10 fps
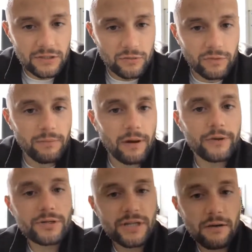little bit about
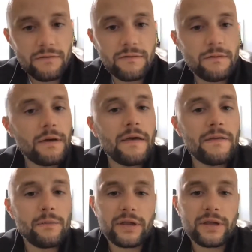yourself,
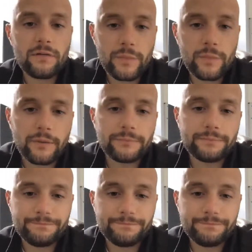and then we can go from there.